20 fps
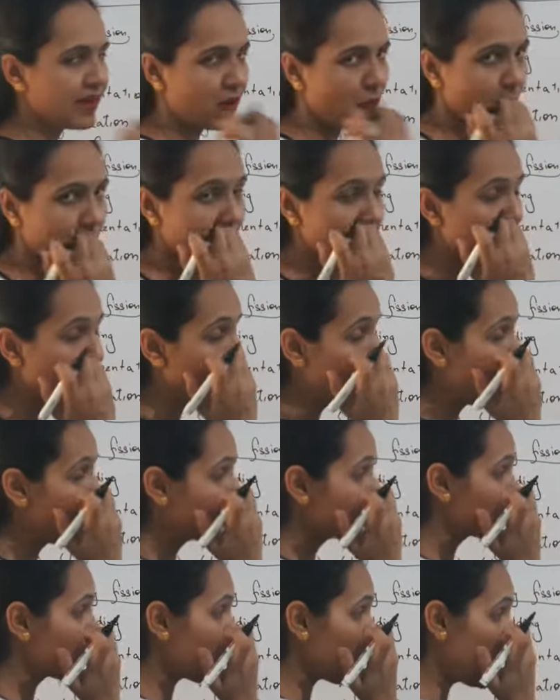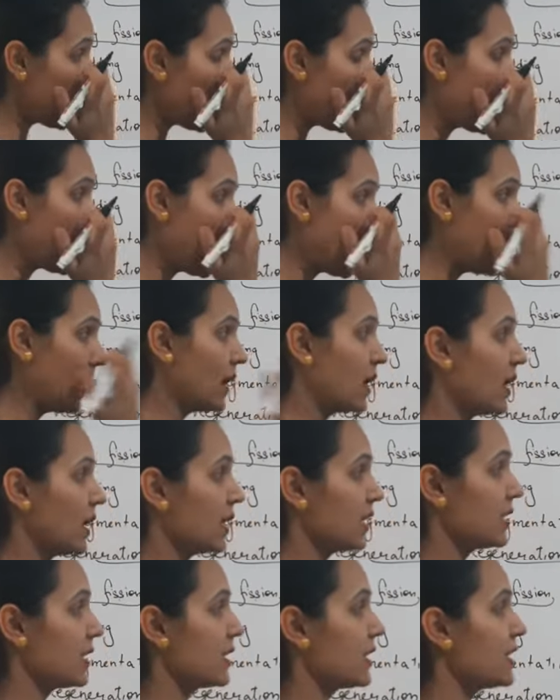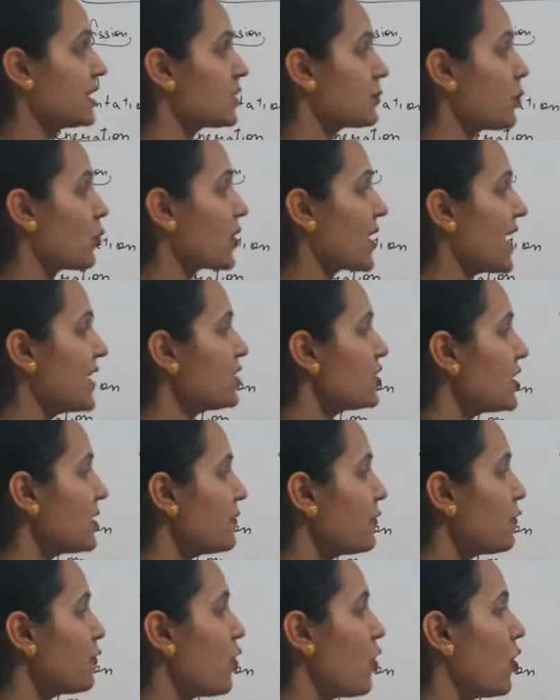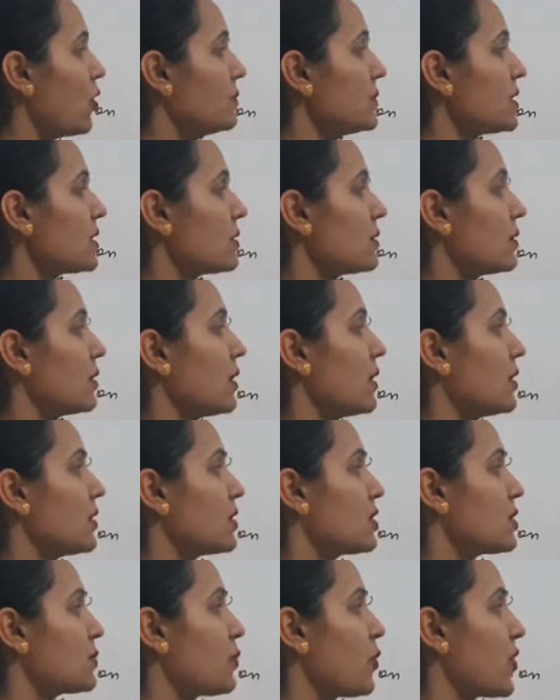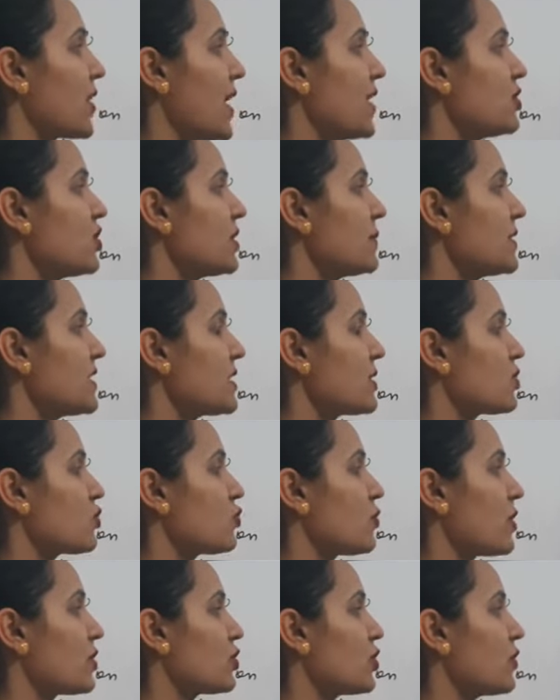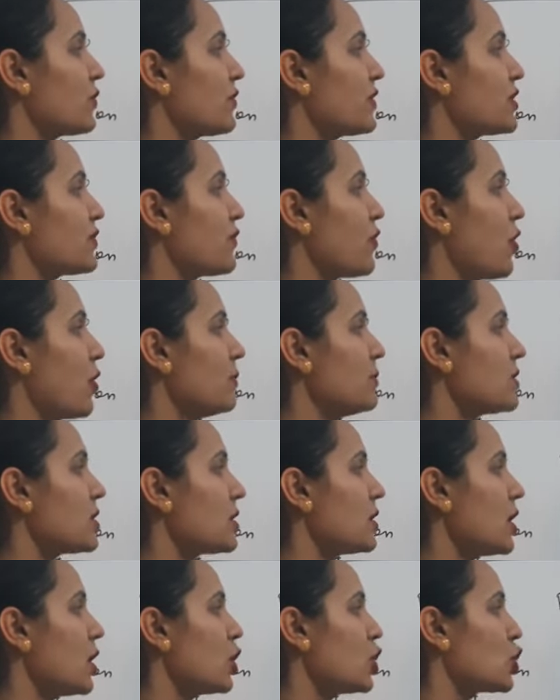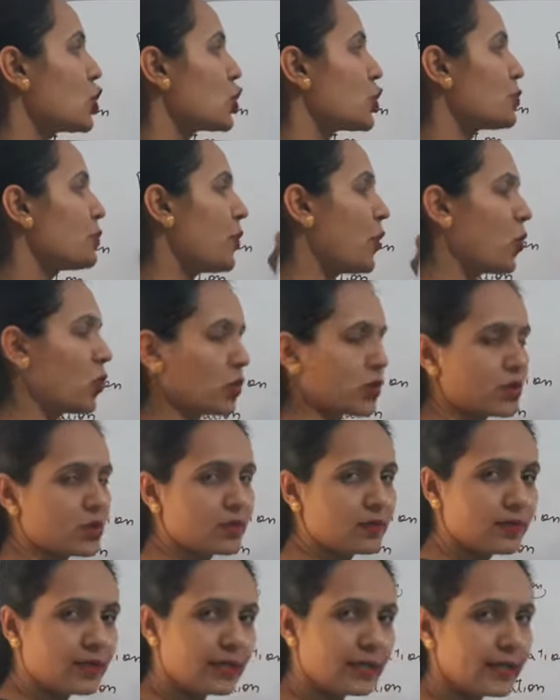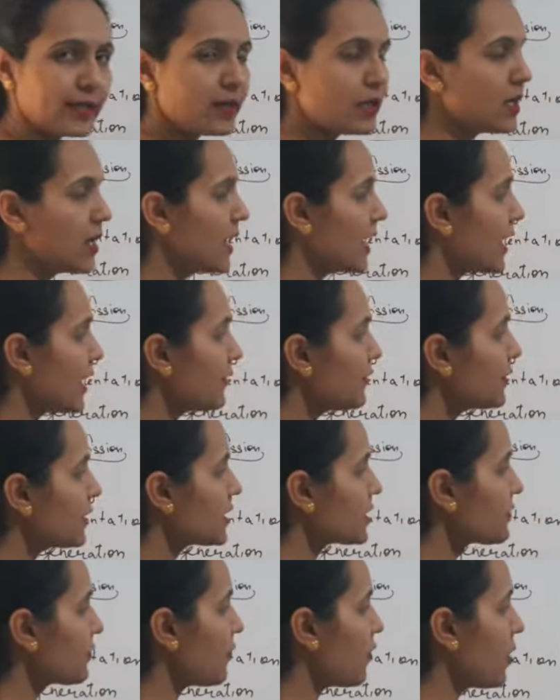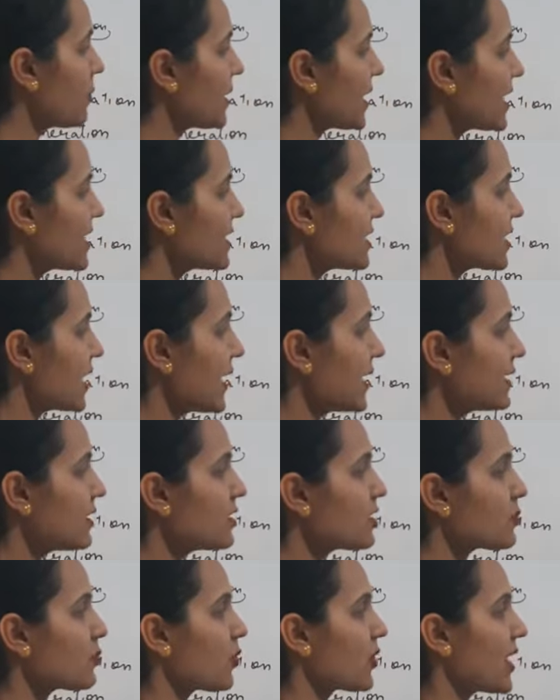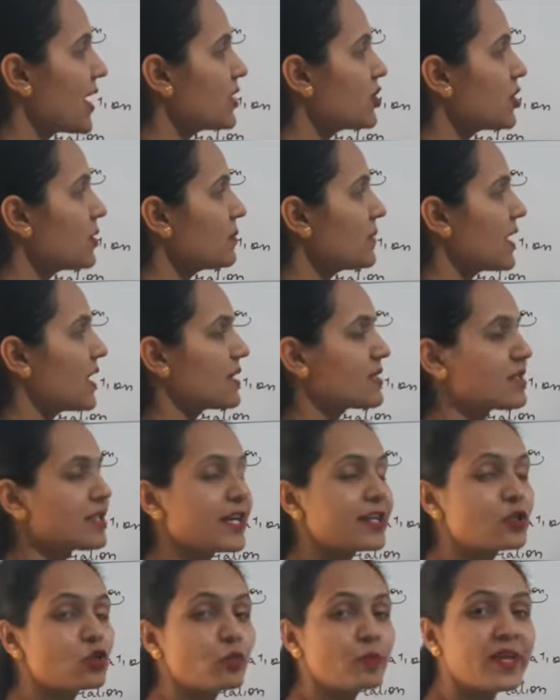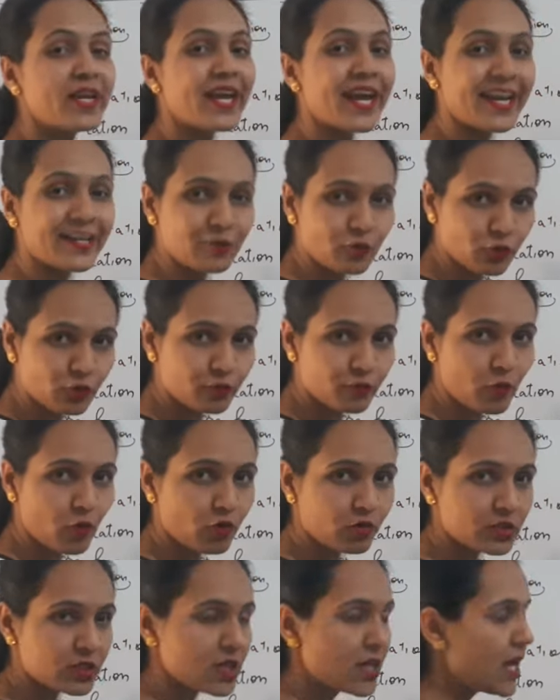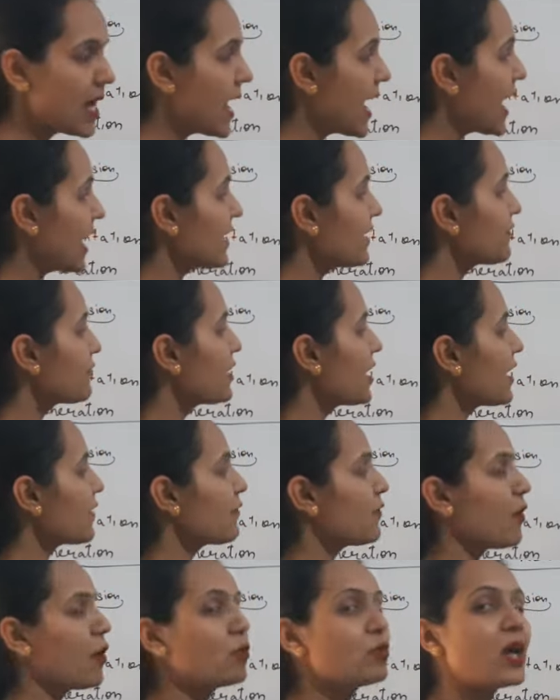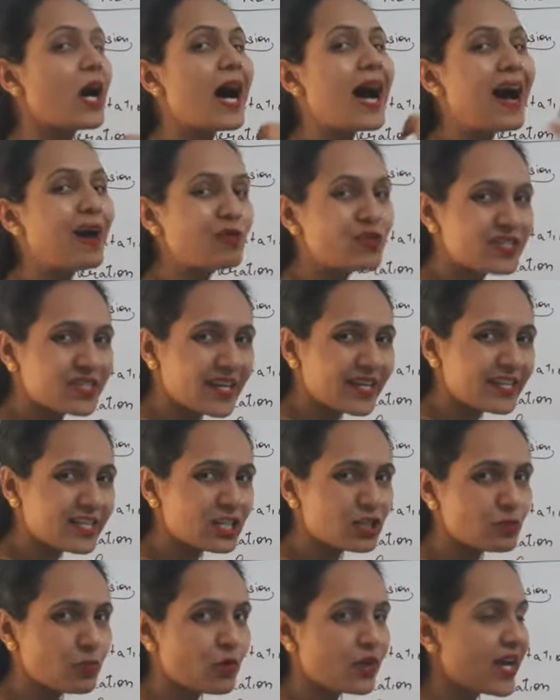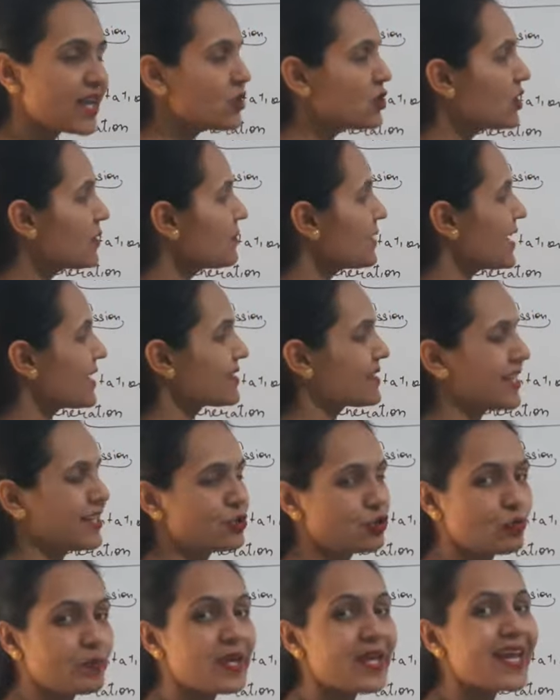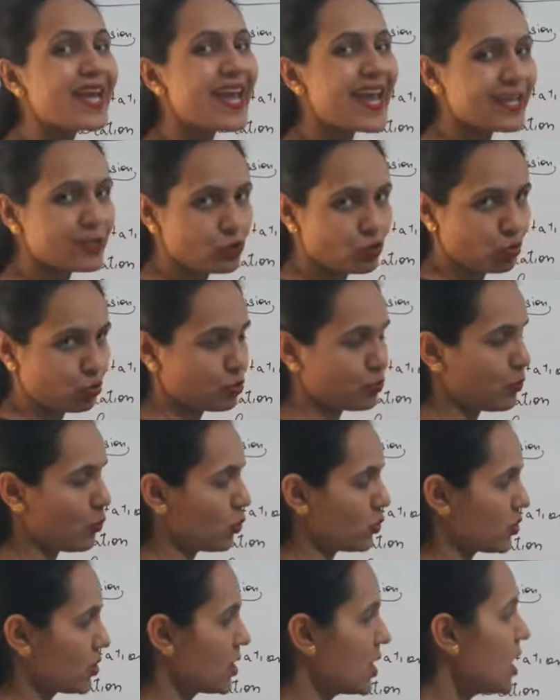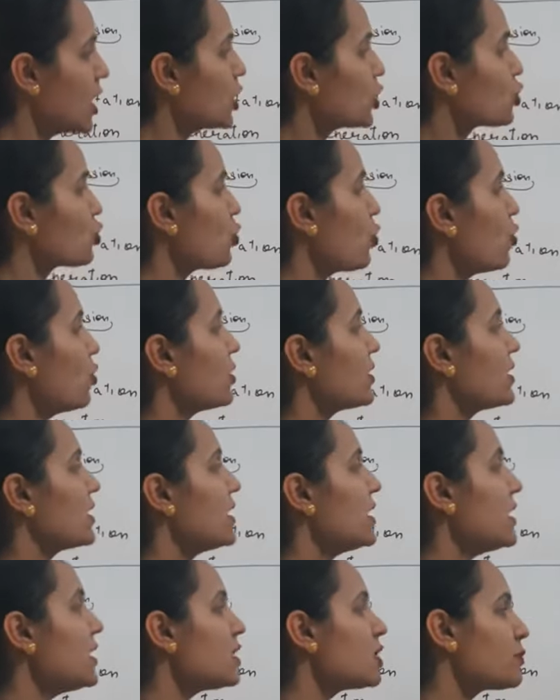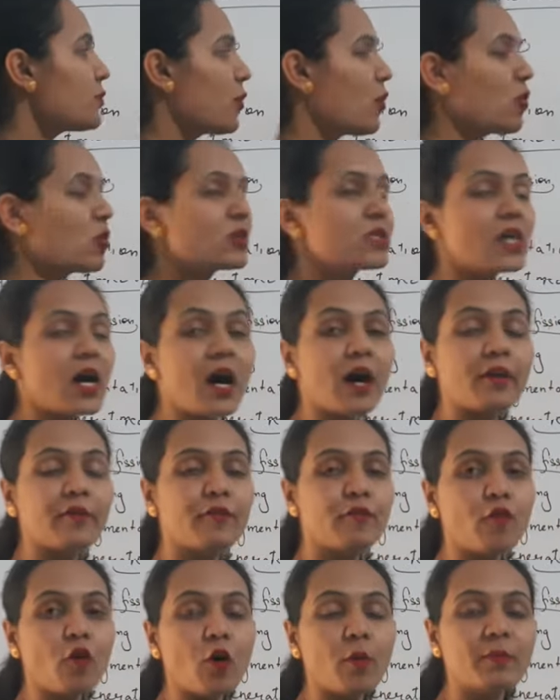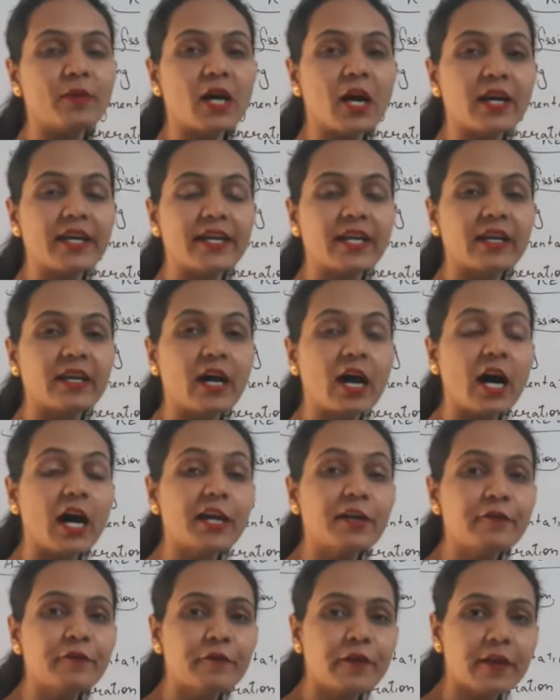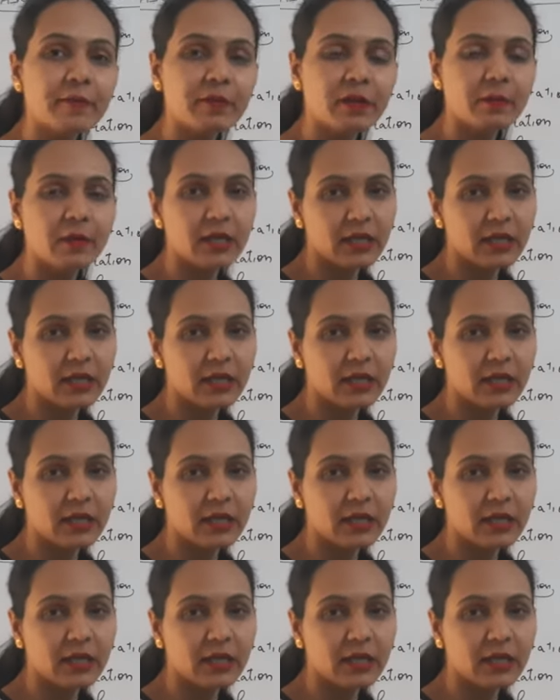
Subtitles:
Okay, so the sporangium forms, a sporangium is a structure which forms spores. Clear? If it is formed inside the sporangium, they are said to be endospores, and if they are found outside the sporangium, they are said to be exospores. So these spores are formed under unfavorable